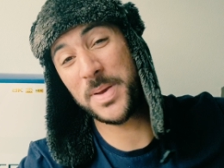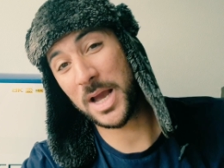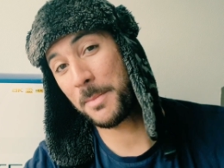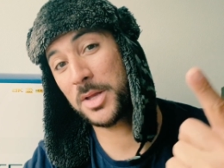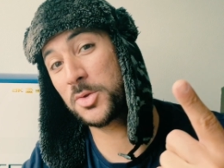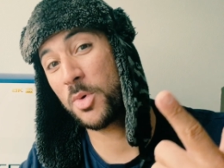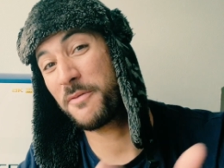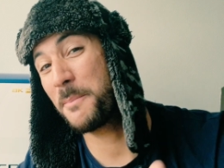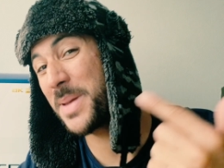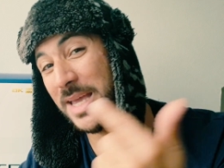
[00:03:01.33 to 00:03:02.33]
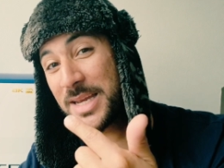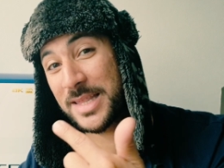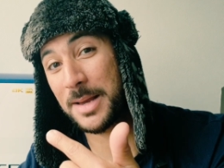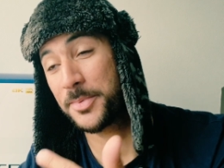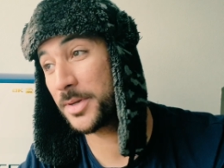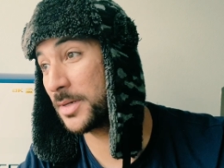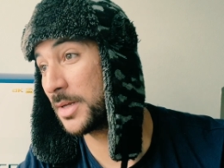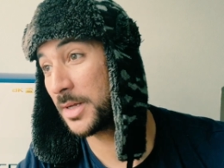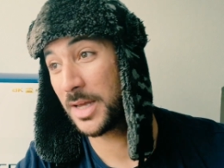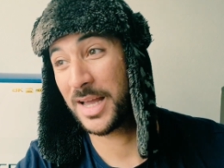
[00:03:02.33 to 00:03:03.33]
Big up my daughter for making this happen.
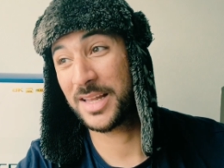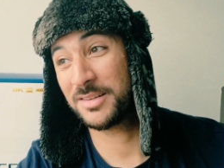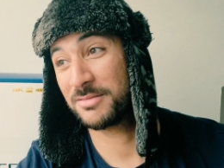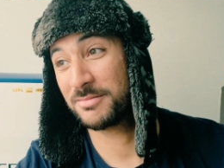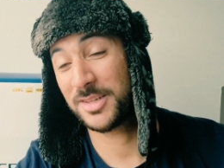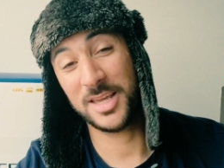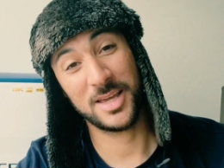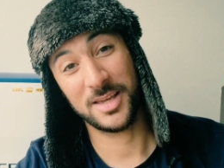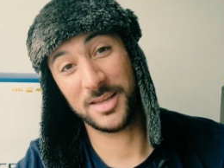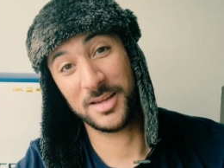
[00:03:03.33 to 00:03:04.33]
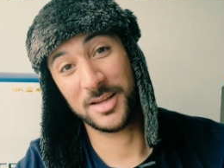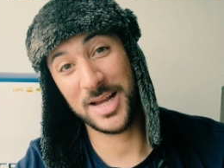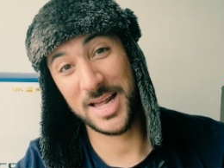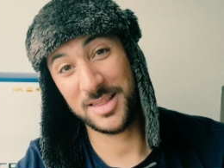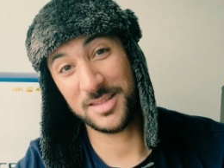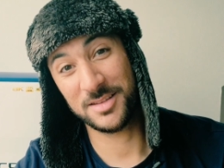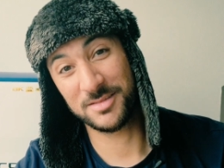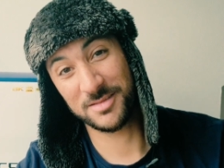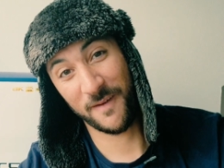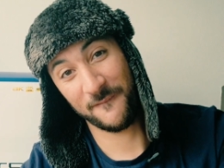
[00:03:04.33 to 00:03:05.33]
And yeah, guys,
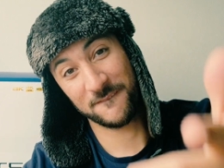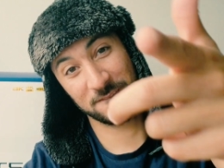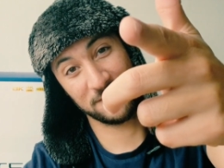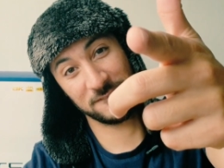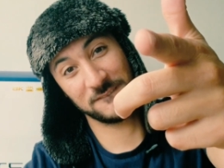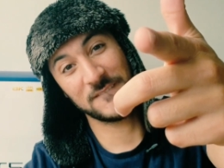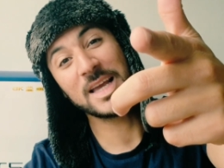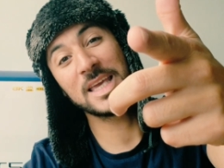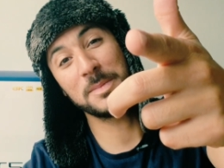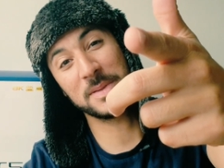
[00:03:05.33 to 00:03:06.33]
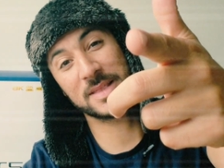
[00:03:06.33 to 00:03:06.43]
keep